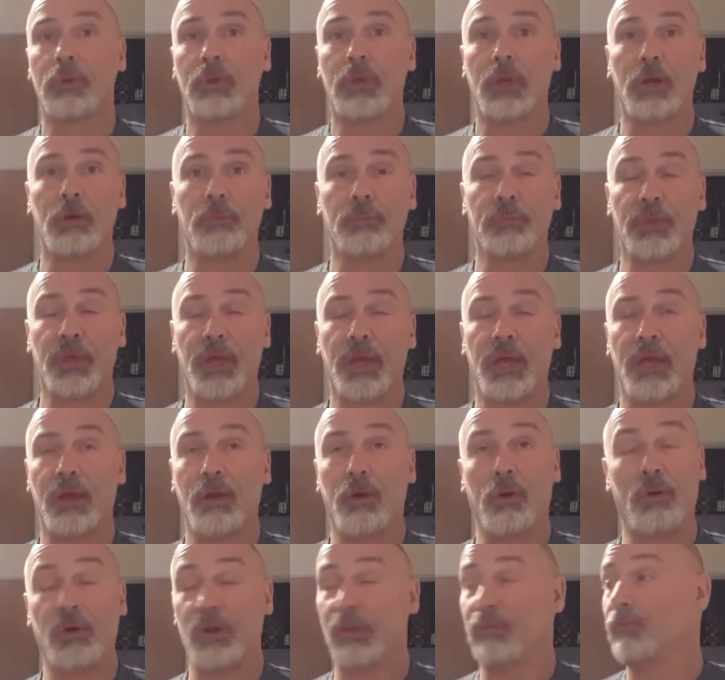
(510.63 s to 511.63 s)
get up there,
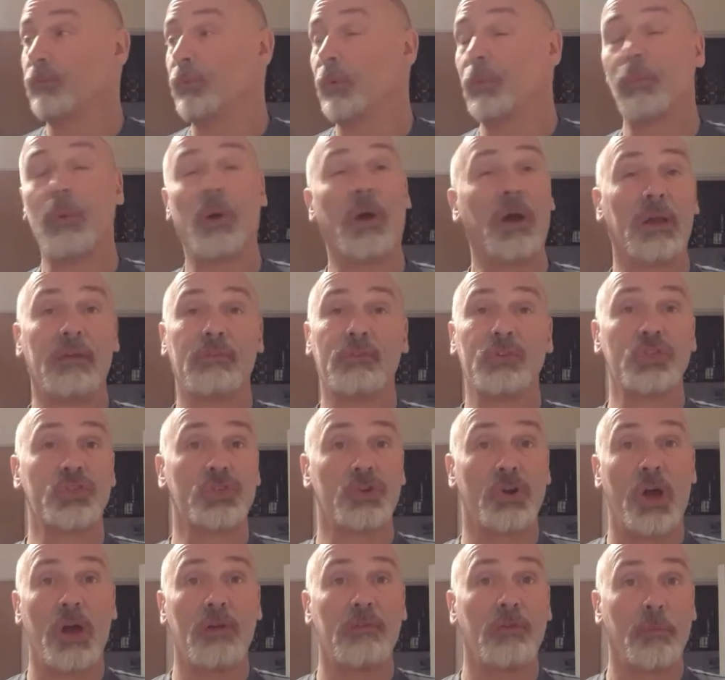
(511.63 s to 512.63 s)
or even we might even
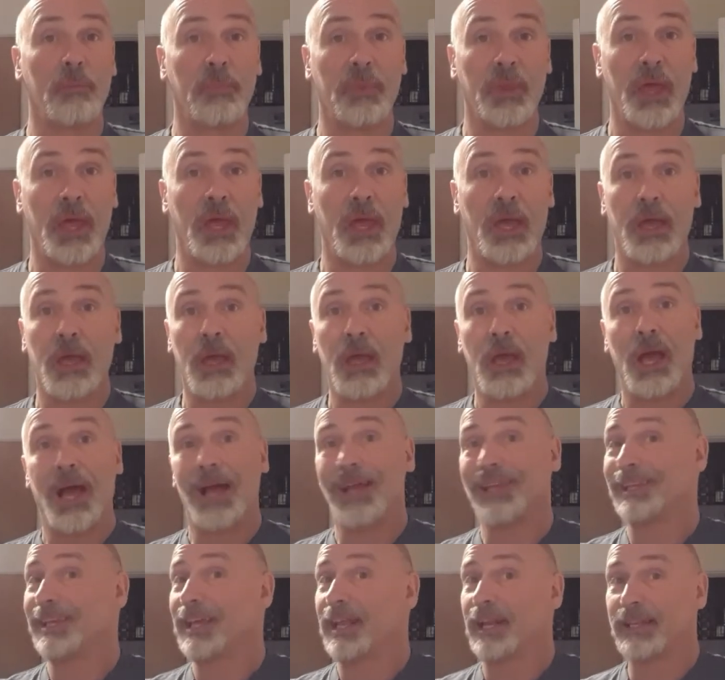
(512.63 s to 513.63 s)
drive up there
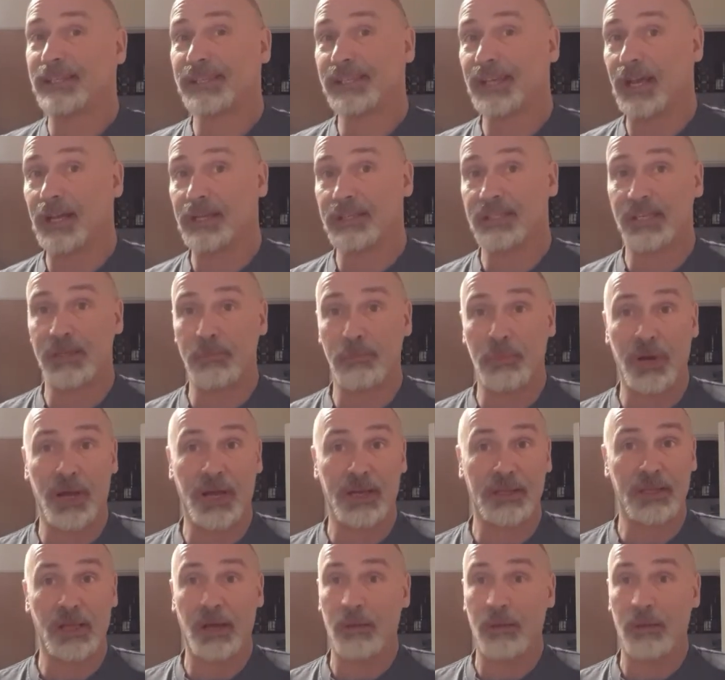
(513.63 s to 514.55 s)
and get a taxi back.